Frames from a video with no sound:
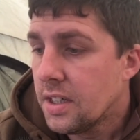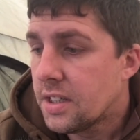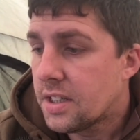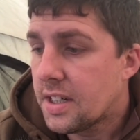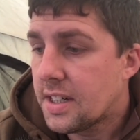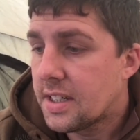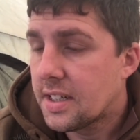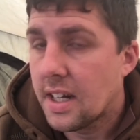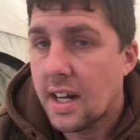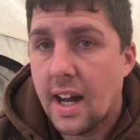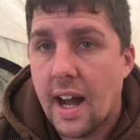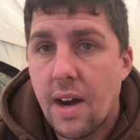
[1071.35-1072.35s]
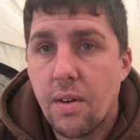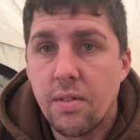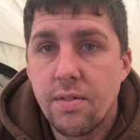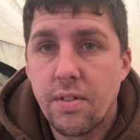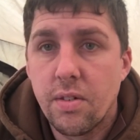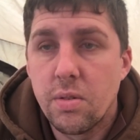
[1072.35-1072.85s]
she's out
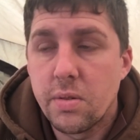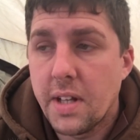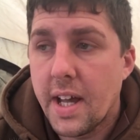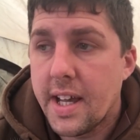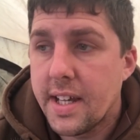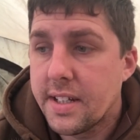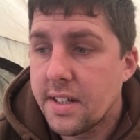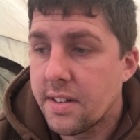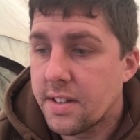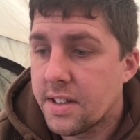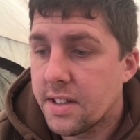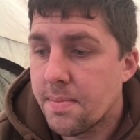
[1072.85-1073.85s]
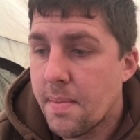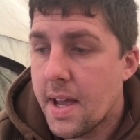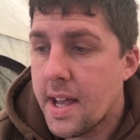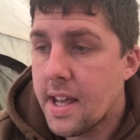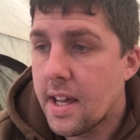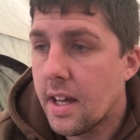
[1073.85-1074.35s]
for all day, so it's just
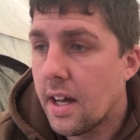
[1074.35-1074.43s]
me.